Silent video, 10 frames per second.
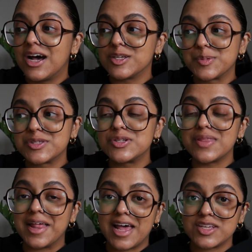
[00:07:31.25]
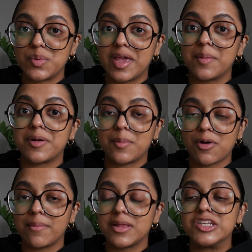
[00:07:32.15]
I was supposed to do that last weekend, but I'll
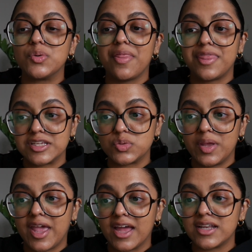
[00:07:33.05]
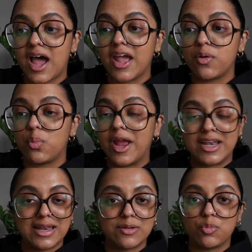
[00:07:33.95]
probably do it this weekend. I
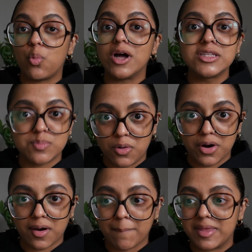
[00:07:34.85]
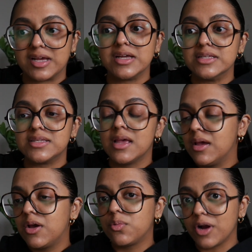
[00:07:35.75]
waited once more because
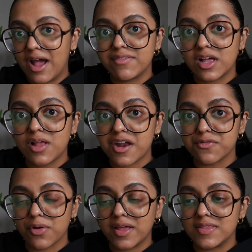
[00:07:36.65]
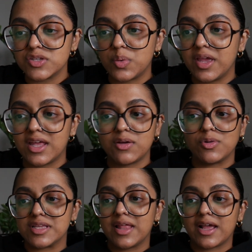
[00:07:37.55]
we're having a lot of rain this week, and it
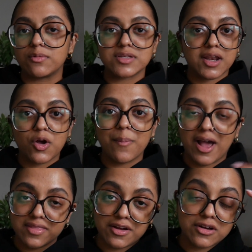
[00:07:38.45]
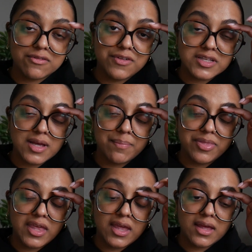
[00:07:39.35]
wasn't like I was gonna go back there and fix up
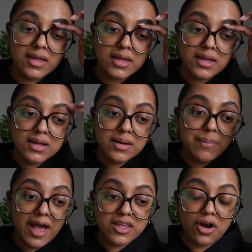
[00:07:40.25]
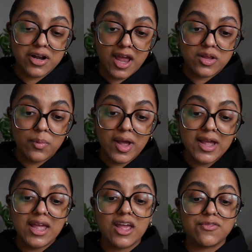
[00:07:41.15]
the backyard
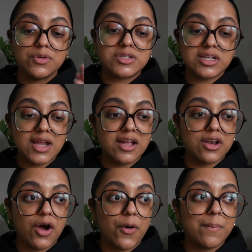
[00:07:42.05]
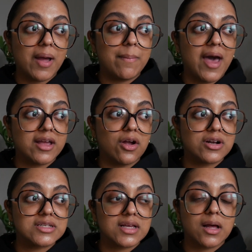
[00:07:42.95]
anyway. If you did not know, my backyard
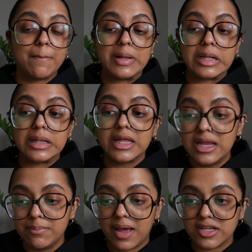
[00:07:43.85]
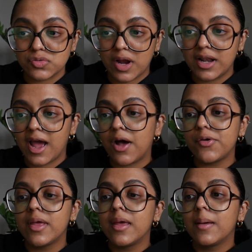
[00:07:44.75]
is a complete mess right
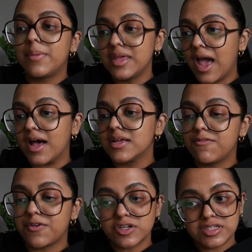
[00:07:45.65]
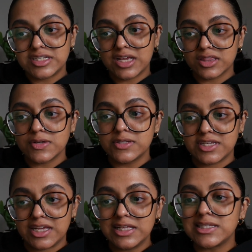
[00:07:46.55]
now. But yeah, first need to get those
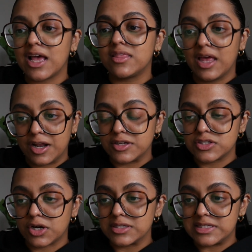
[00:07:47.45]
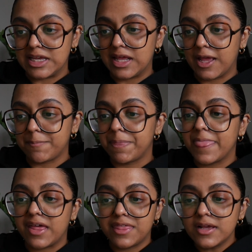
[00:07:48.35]
seeds, and then I'll start seeding.
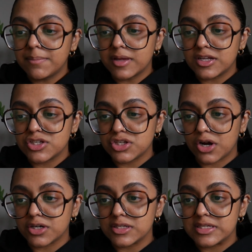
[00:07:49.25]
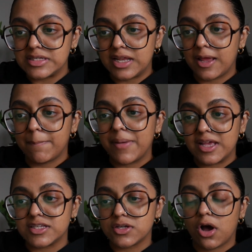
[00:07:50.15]
I think I'm gonna start seeding
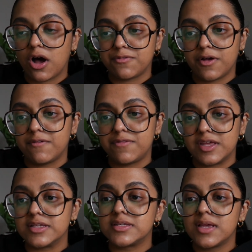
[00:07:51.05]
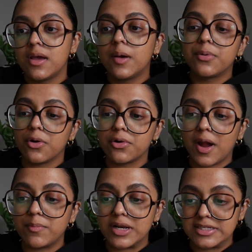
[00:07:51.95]
based off of this
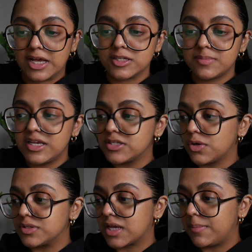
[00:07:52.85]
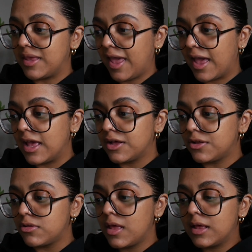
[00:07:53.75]
program, what it tells me. So it's gonna be
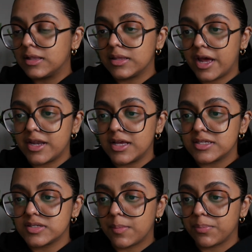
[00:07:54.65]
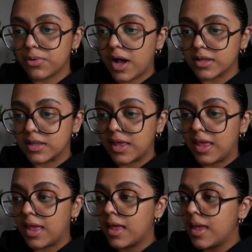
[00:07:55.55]
kale, lettuce, broccoli.